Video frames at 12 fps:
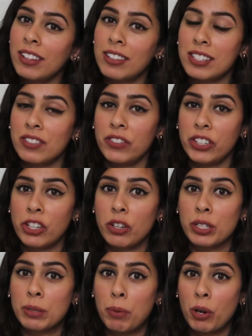this video
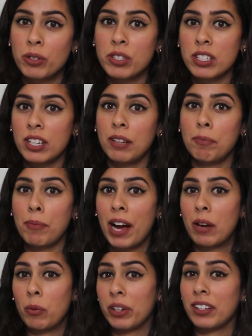is posted,
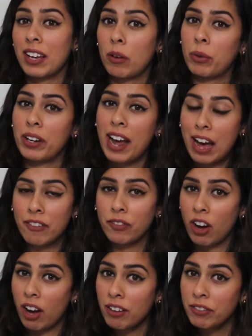buy one get one half
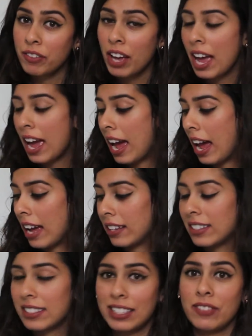off
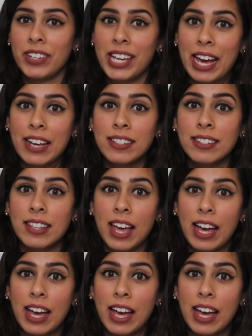at CVS.